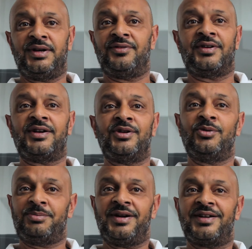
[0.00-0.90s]
never kind of
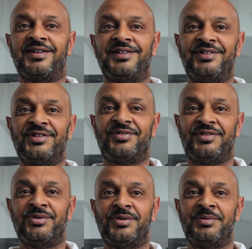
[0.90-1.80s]
looked back, if you
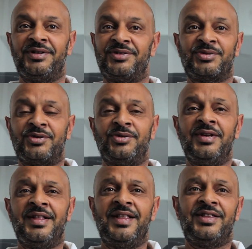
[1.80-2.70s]
know what I mean.
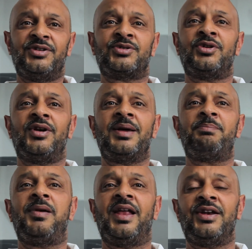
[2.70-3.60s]
There's no like
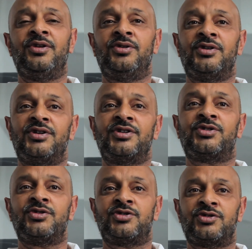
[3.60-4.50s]
plan or
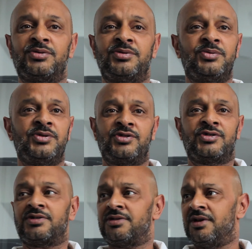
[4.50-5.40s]
such or something. We
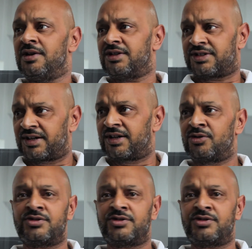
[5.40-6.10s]
just sat down